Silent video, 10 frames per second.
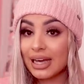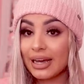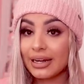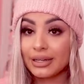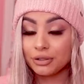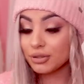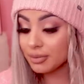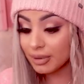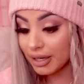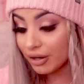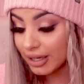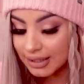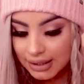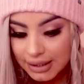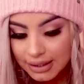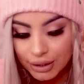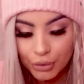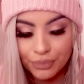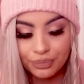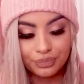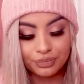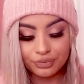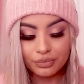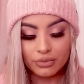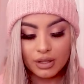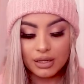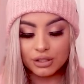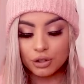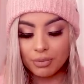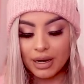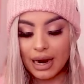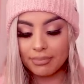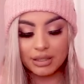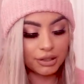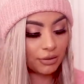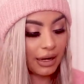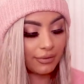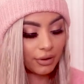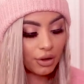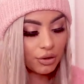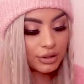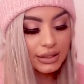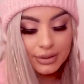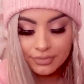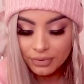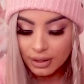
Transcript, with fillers: I use them like crazy, so super happy to have those.